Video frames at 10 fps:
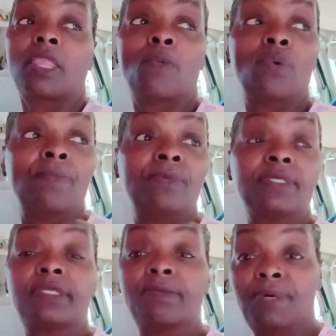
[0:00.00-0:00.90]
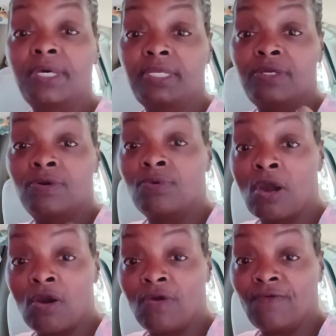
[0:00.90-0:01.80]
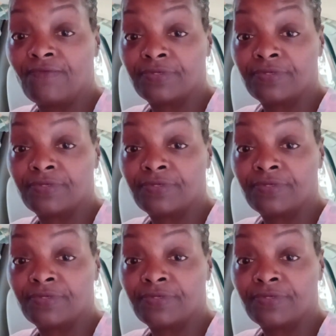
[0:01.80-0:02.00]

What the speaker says: When Mr. Buddy go off,